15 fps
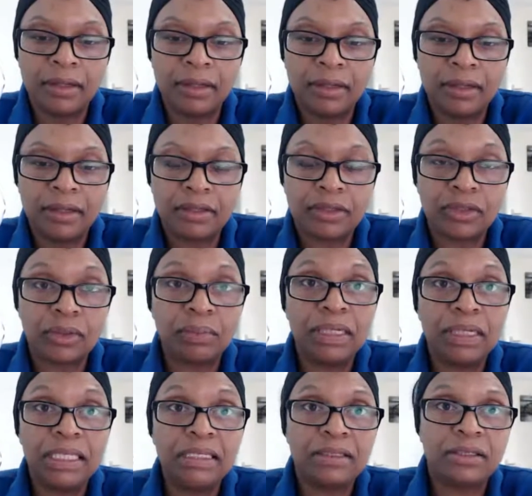So
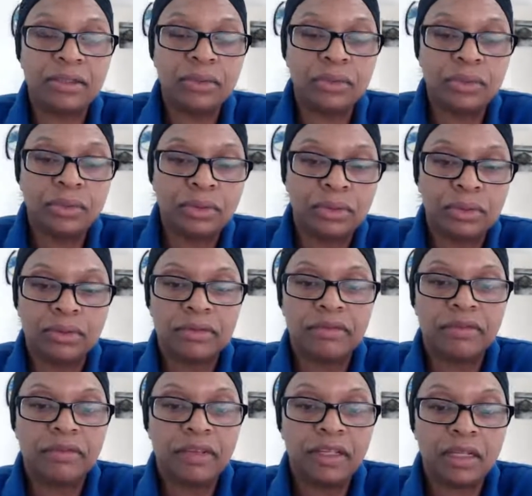please do
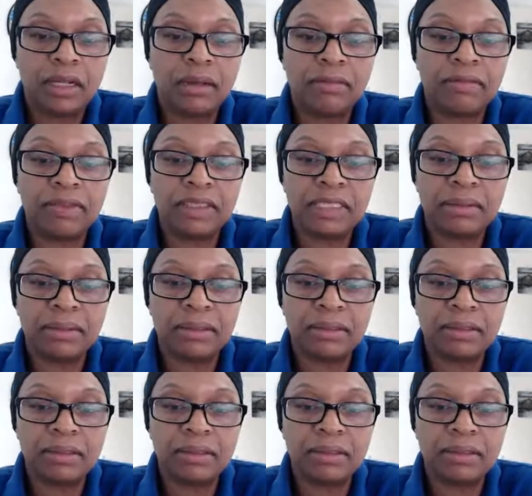feel comfortable